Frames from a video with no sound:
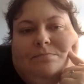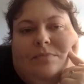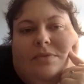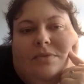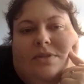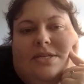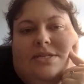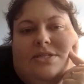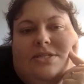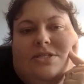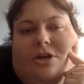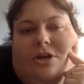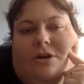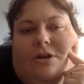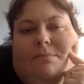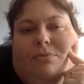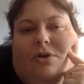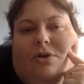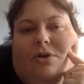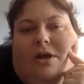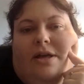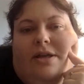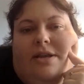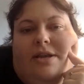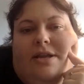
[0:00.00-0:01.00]
They start
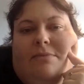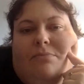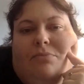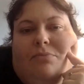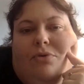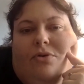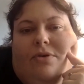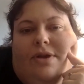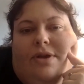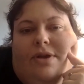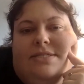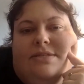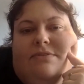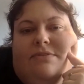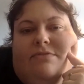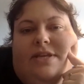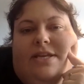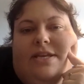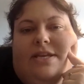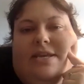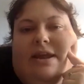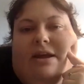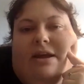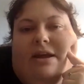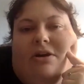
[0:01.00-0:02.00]
broad and progressively
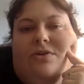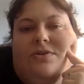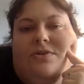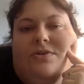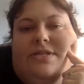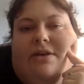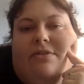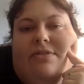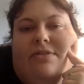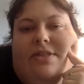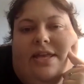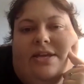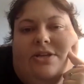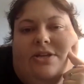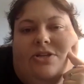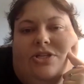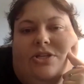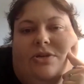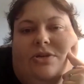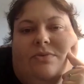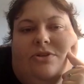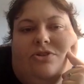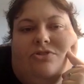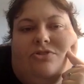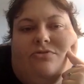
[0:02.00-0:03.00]
narrow down the
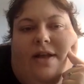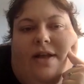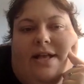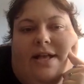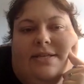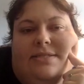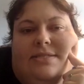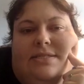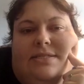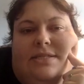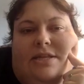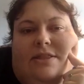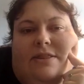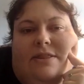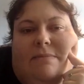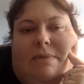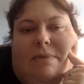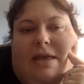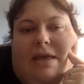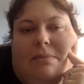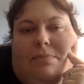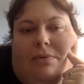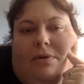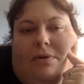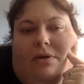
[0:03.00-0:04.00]
issue addressed in the
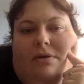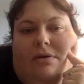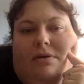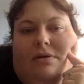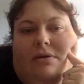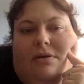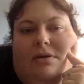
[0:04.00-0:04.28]
paper.